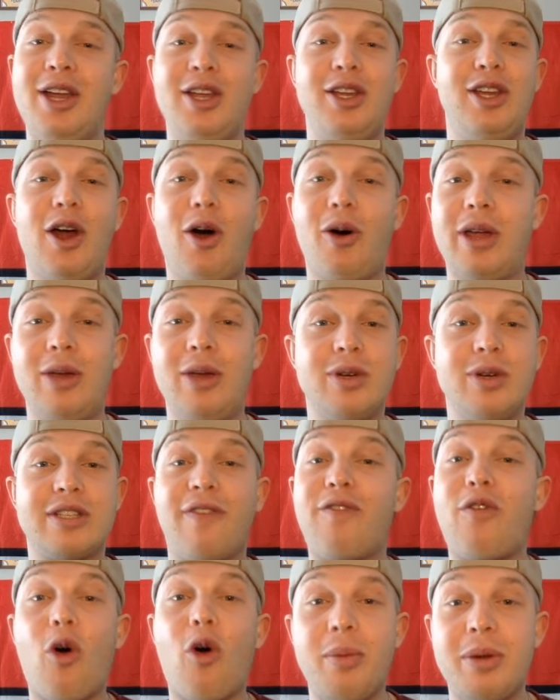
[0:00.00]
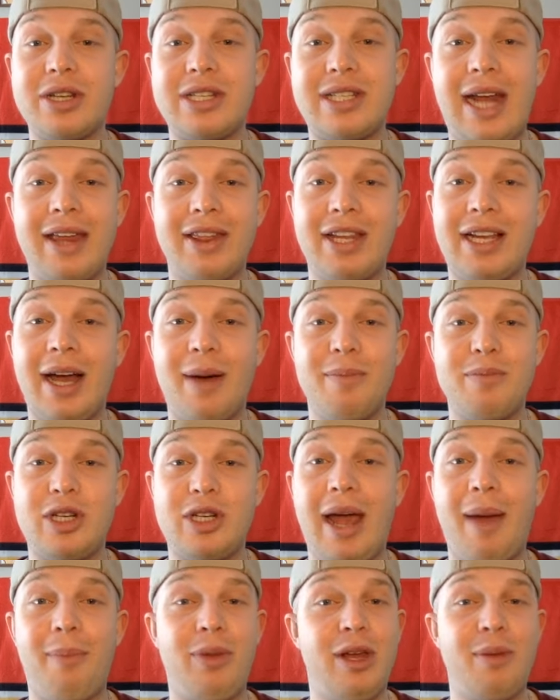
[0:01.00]
You know, he was a former Stanley Cup
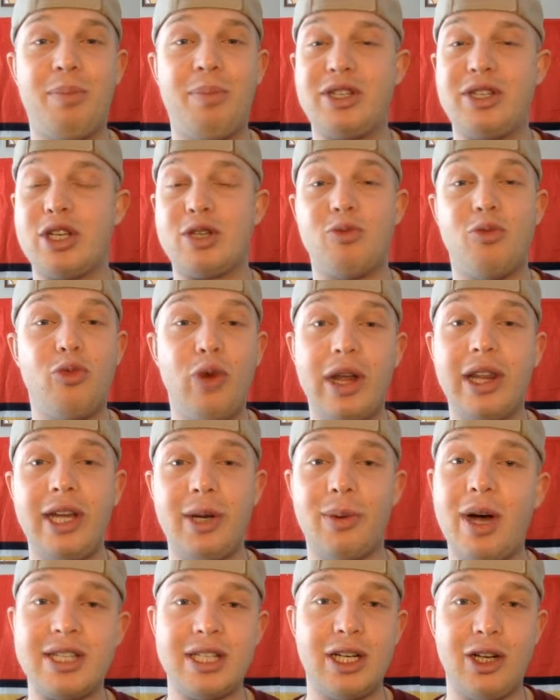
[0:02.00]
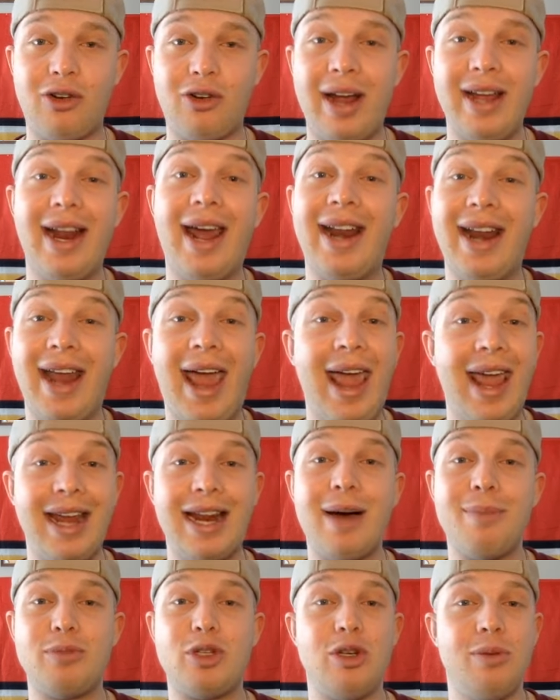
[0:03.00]
champion, but just really wasn't great and
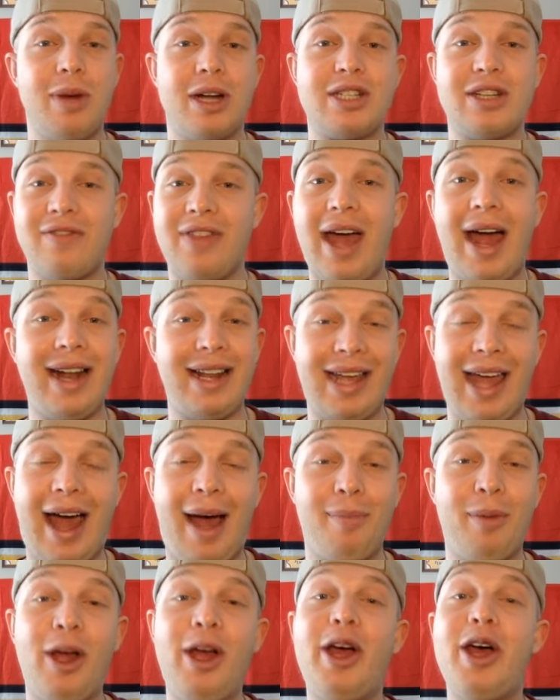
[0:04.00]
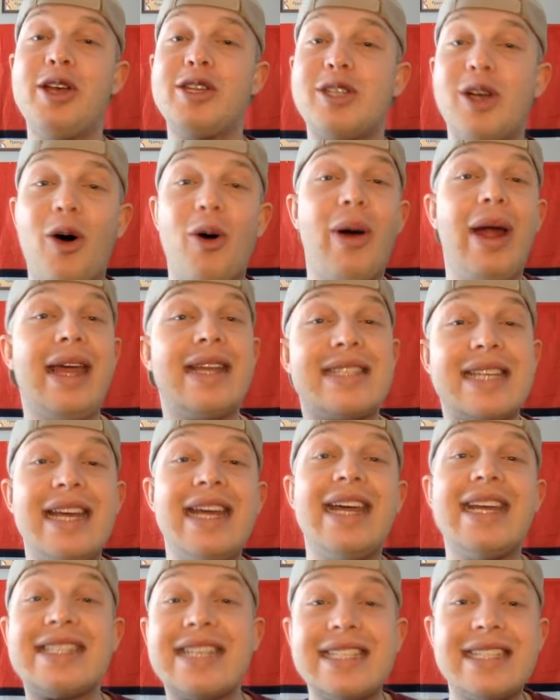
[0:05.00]
ate up too much of that cap. So it's
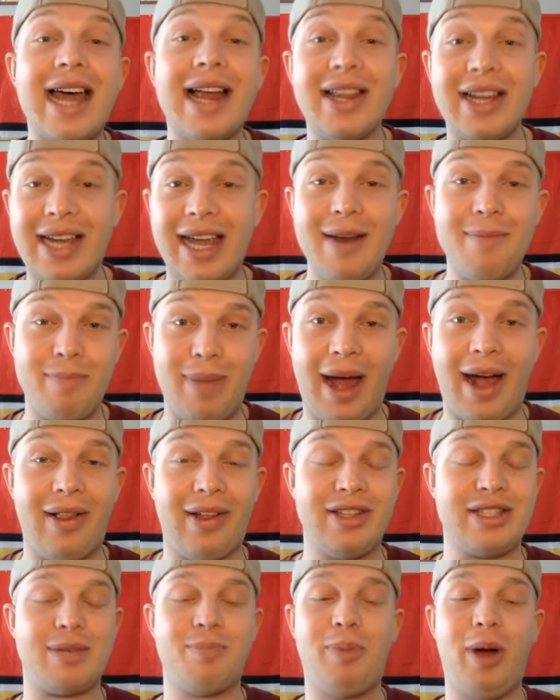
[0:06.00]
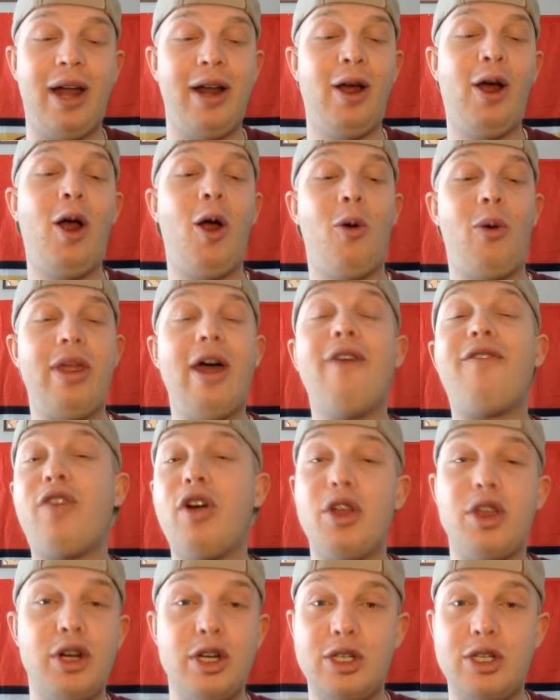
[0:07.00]
a it's a delicate balance. But without further